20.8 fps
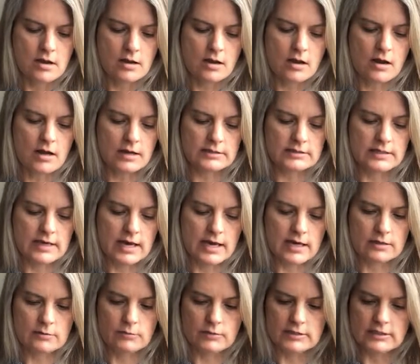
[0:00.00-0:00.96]

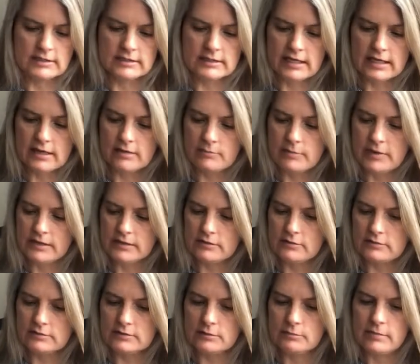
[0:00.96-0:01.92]
contact with this King of
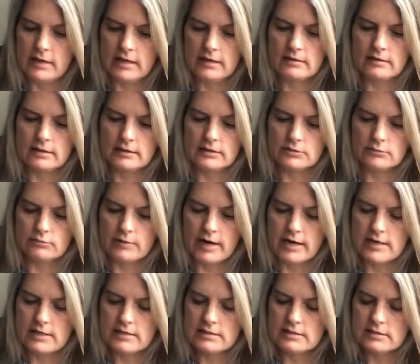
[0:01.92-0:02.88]
Pentacles and make things
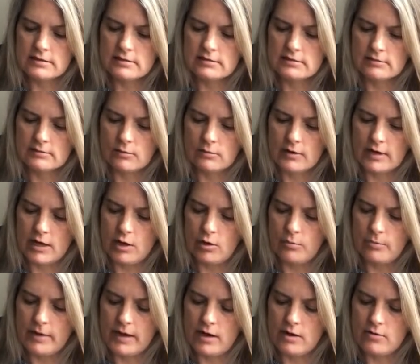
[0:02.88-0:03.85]
right or
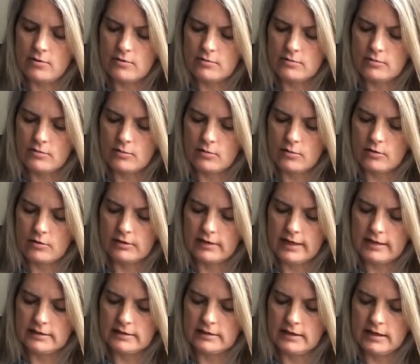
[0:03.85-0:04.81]
help out or
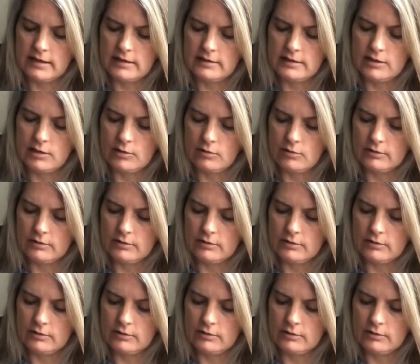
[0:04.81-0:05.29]
lend, it, you know,